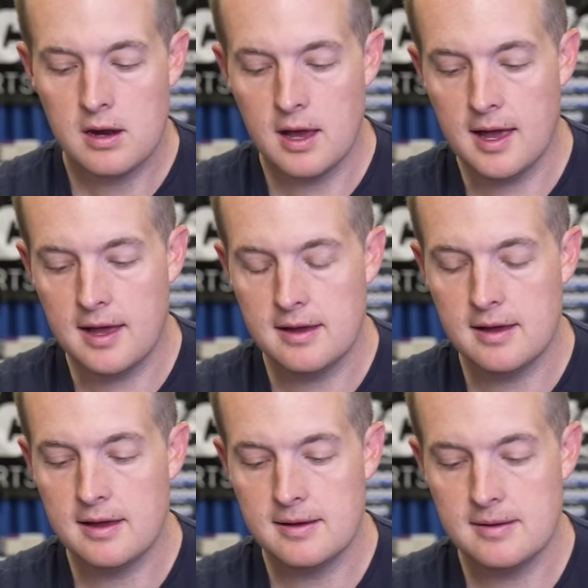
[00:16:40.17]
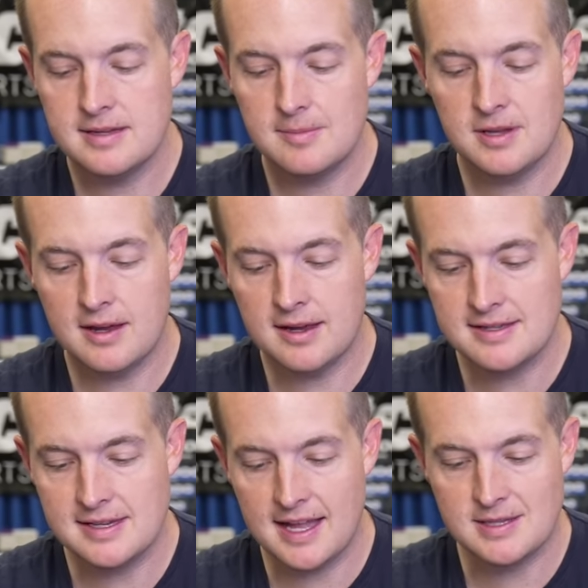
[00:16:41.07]
Ah, Tim Duncan.
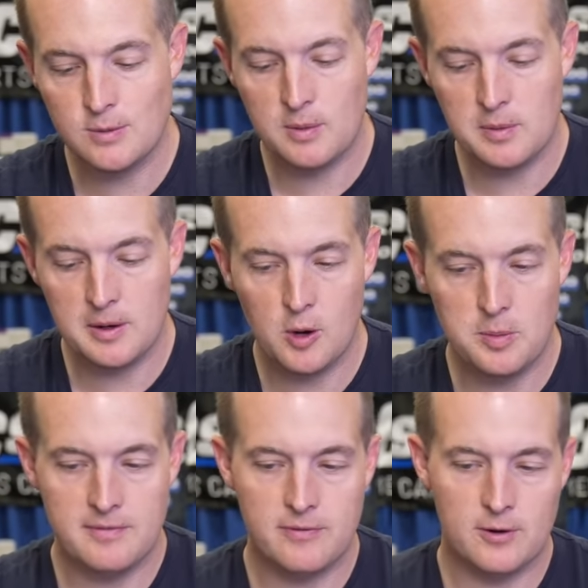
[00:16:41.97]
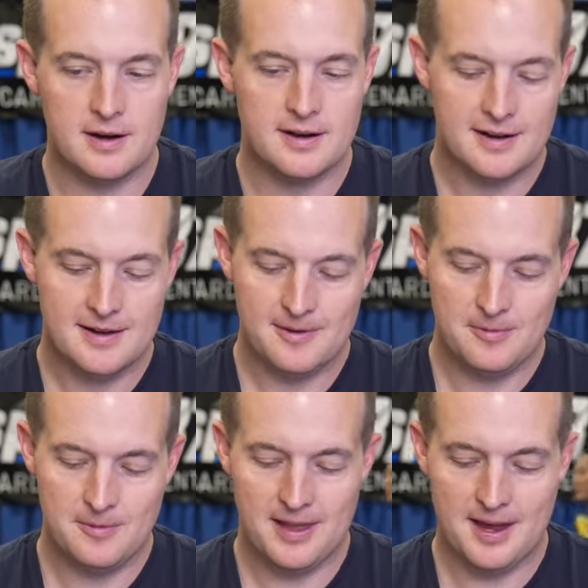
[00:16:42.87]
See, that's the one we were hoping for.
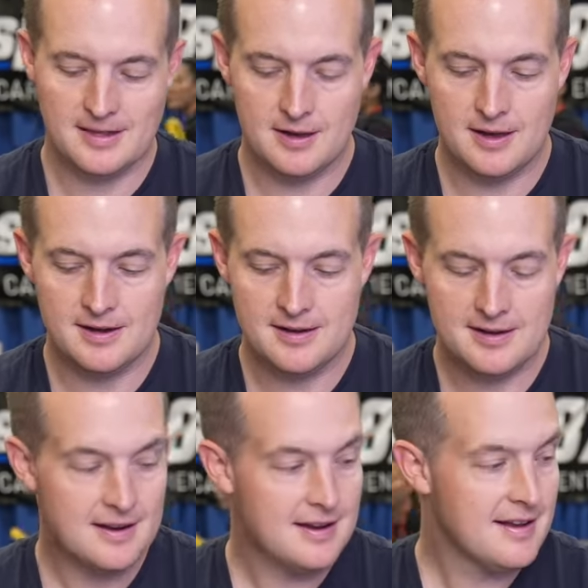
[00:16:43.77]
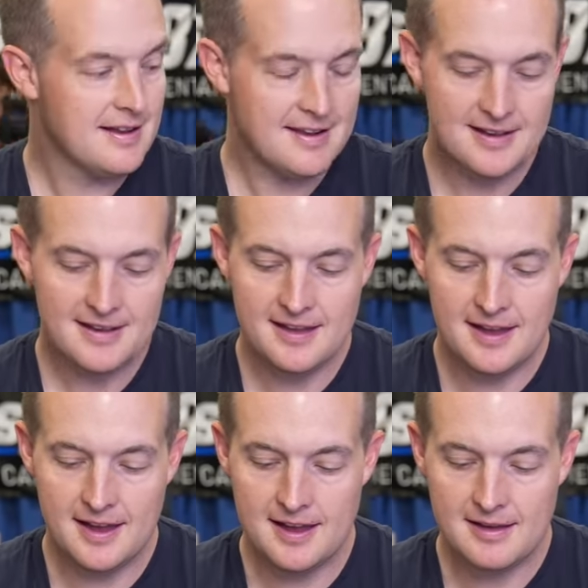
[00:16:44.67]
Yeah, with Anton. Of course. It's still neat though.
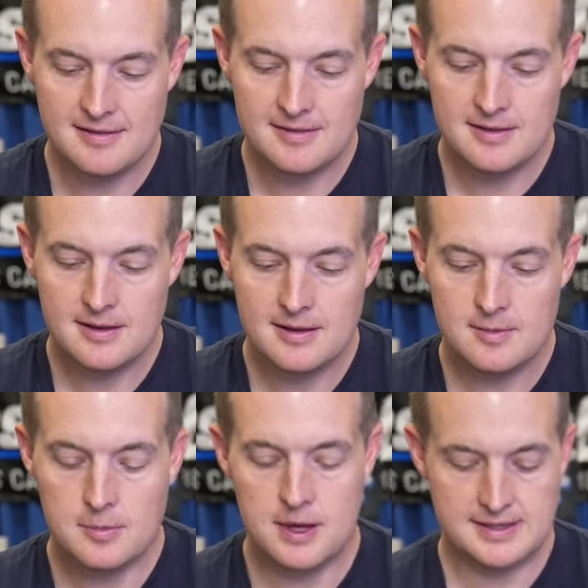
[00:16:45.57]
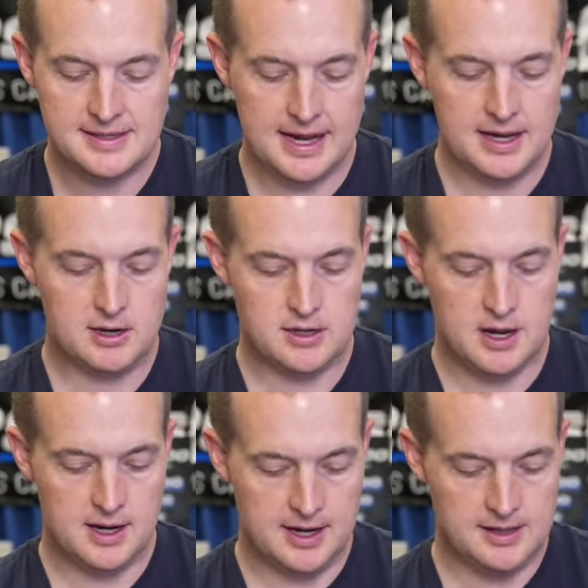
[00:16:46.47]
Yeah, yeah. But second year
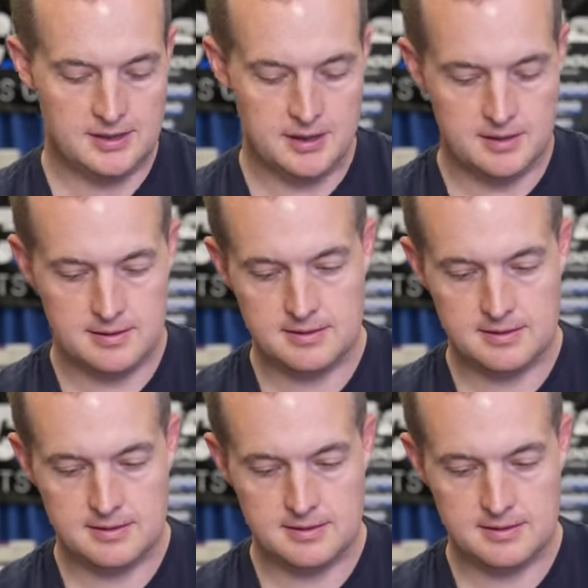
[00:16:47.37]
Duncan insert.